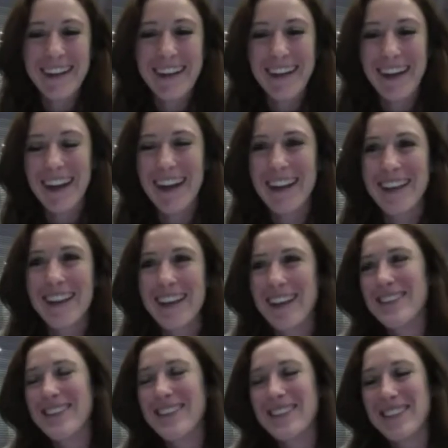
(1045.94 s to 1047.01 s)
I
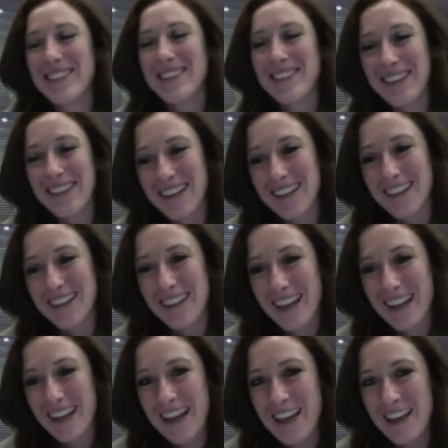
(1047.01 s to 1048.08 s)
do too, and I
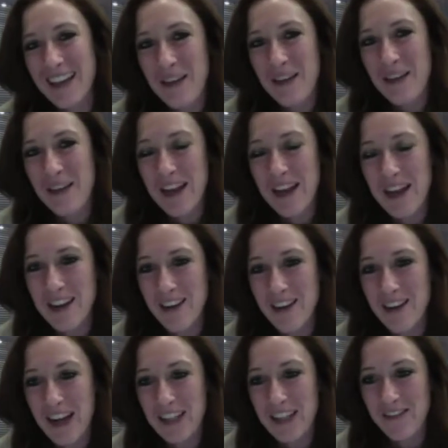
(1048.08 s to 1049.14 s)
like how they made it
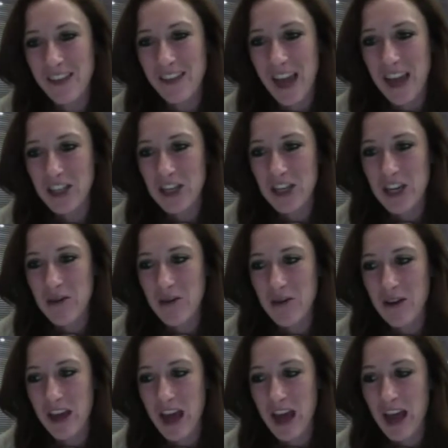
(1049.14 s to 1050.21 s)
interactive last year, where
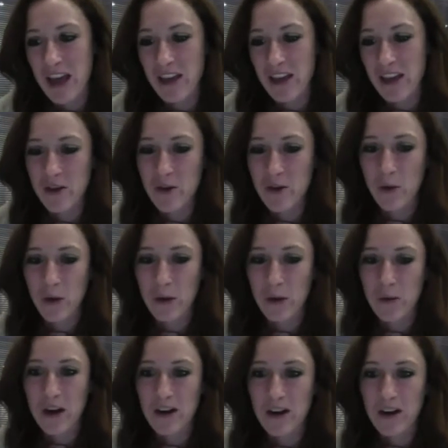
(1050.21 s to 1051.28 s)
they had the two polar
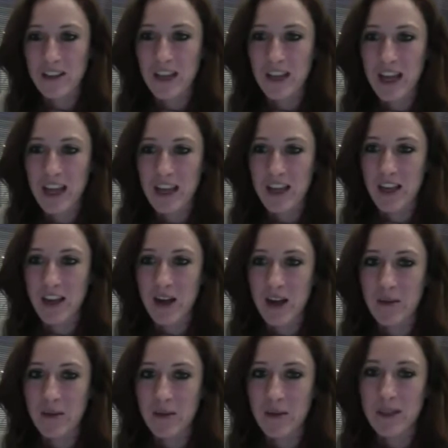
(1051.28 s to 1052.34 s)
bears like
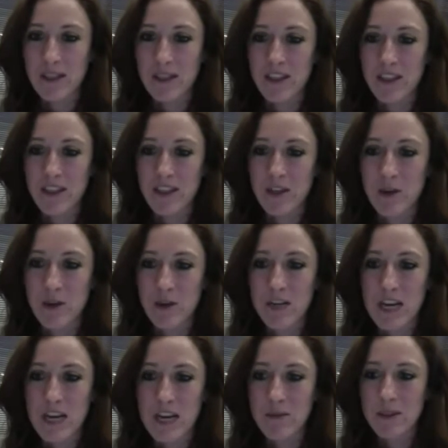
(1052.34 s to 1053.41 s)
specific to the two
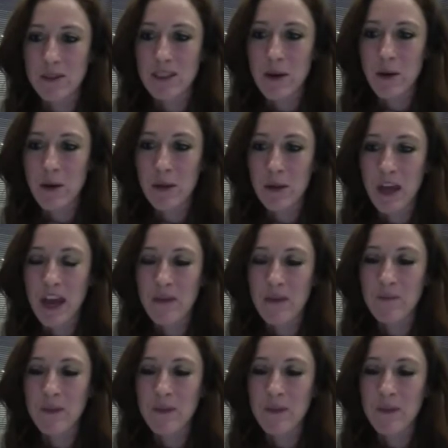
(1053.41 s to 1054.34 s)
teams that were playing.